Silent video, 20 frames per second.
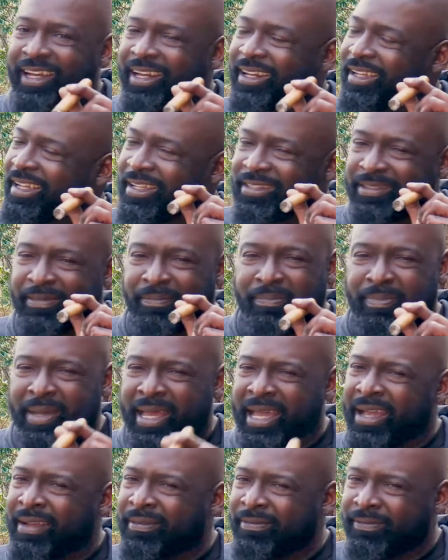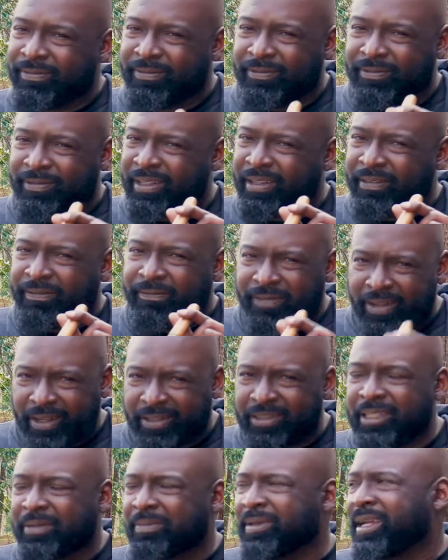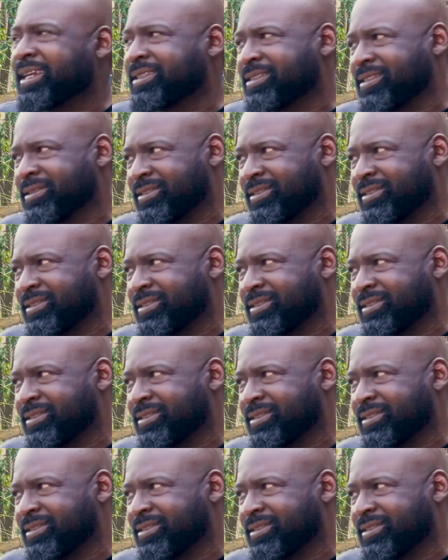I done got some bad, really fucked up nights on